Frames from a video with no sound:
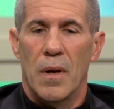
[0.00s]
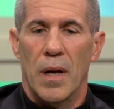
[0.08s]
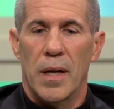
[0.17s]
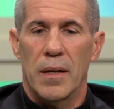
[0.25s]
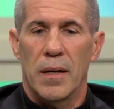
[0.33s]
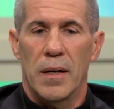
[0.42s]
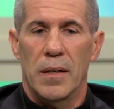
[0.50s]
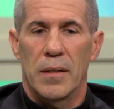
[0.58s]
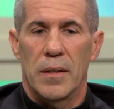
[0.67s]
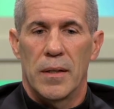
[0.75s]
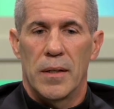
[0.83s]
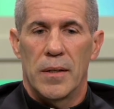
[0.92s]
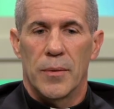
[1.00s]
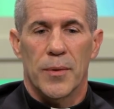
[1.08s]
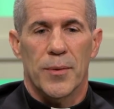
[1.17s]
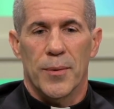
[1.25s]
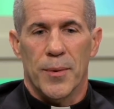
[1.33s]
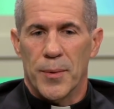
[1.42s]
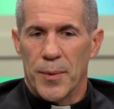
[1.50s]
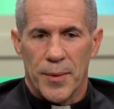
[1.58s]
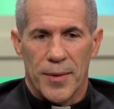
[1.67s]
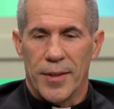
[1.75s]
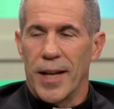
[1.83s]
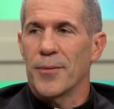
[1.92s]
I went
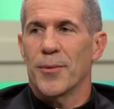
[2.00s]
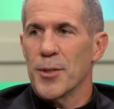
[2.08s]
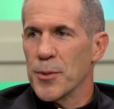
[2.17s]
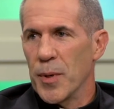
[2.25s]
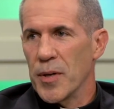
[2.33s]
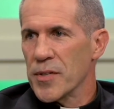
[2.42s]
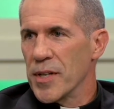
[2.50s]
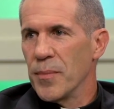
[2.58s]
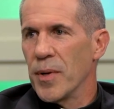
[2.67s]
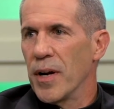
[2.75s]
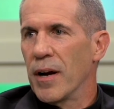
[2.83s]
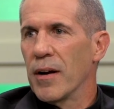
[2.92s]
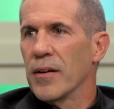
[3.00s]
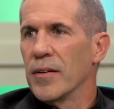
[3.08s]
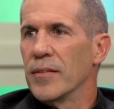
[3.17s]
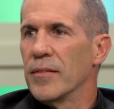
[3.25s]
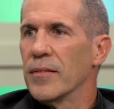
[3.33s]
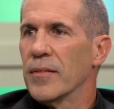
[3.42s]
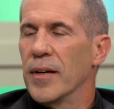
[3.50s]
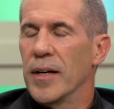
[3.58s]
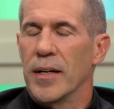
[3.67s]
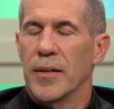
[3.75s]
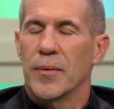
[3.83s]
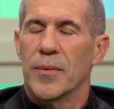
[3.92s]
through the Life in the Spirit seminar and
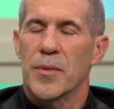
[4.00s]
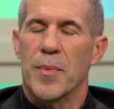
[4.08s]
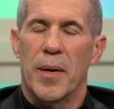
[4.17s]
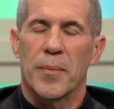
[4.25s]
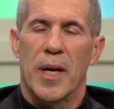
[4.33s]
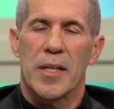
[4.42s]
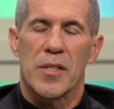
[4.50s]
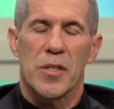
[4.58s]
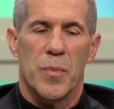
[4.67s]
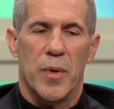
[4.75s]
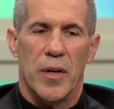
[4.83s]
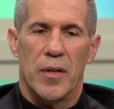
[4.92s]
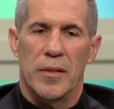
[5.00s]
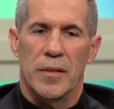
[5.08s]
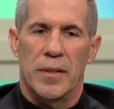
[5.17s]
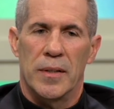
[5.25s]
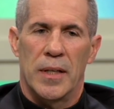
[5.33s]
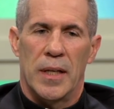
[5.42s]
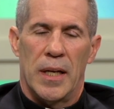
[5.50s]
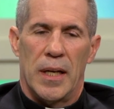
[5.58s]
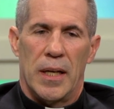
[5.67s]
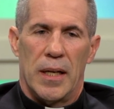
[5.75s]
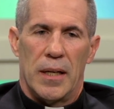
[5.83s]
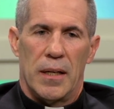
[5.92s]
was baptized in the Spirit,
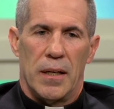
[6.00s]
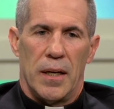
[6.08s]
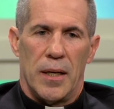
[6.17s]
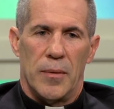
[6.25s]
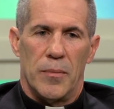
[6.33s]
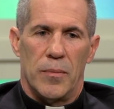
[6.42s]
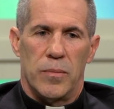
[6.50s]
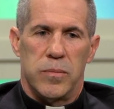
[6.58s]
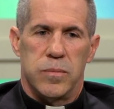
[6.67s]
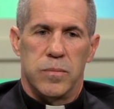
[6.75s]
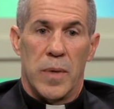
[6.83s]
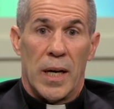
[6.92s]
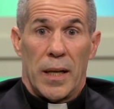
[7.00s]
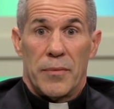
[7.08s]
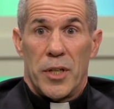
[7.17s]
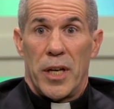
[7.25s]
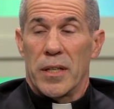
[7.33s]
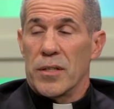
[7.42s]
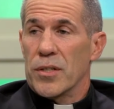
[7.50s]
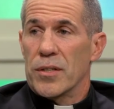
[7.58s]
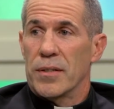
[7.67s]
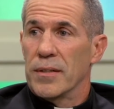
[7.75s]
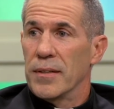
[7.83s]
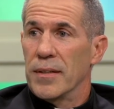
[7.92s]
and my life
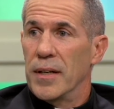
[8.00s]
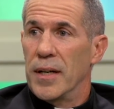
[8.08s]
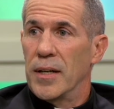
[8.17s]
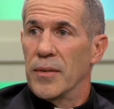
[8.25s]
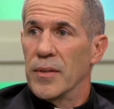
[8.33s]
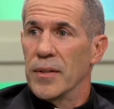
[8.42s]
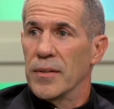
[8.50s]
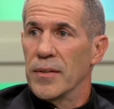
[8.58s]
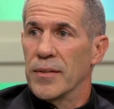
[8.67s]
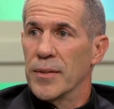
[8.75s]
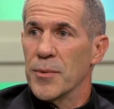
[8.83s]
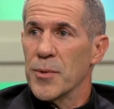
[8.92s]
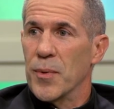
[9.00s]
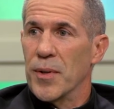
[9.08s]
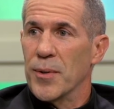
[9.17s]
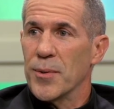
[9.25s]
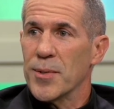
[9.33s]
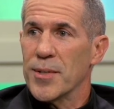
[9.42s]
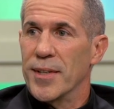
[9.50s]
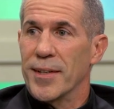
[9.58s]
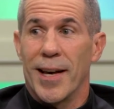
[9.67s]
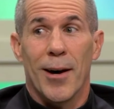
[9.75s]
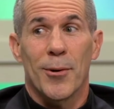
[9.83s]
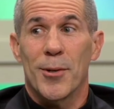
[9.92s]
changed. It was one of those
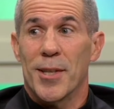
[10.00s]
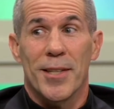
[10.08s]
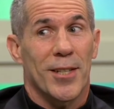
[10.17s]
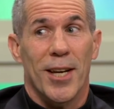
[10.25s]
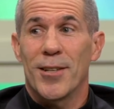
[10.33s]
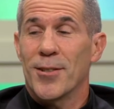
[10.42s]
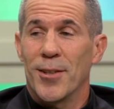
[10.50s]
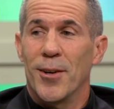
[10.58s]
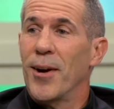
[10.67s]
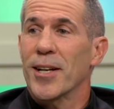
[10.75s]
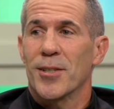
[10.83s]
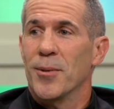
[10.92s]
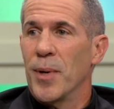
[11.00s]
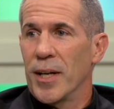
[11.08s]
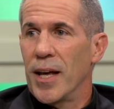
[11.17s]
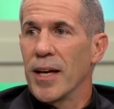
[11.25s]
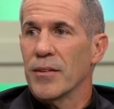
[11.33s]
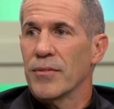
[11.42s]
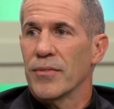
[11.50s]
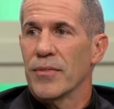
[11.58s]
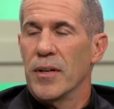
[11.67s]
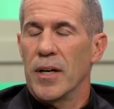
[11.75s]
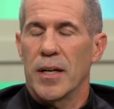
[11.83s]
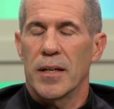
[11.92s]
encounters that changed the direction of my life
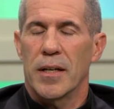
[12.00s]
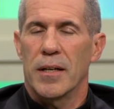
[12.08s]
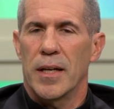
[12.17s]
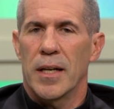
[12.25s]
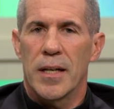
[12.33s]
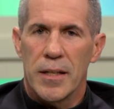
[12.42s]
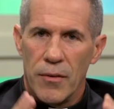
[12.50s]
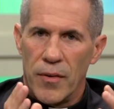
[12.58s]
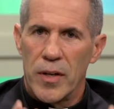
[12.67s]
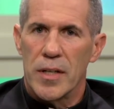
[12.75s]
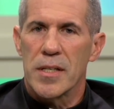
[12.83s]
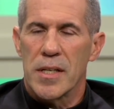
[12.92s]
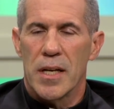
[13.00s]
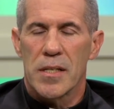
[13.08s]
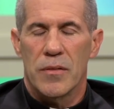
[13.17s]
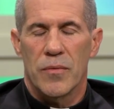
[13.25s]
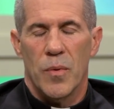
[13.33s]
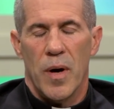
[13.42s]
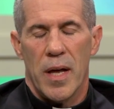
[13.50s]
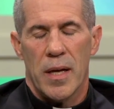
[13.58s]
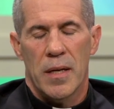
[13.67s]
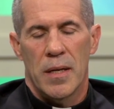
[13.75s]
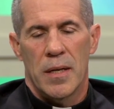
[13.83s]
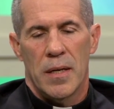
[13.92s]
in a very decisive way.
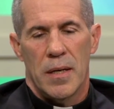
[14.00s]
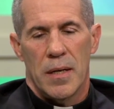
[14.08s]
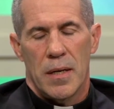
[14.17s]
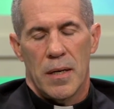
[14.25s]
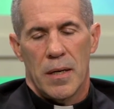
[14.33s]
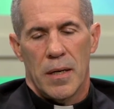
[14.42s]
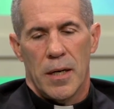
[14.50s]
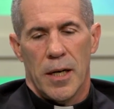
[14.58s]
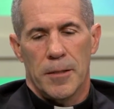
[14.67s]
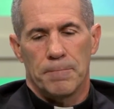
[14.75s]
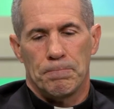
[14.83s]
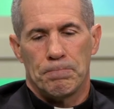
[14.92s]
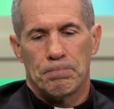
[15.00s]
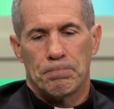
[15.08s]
I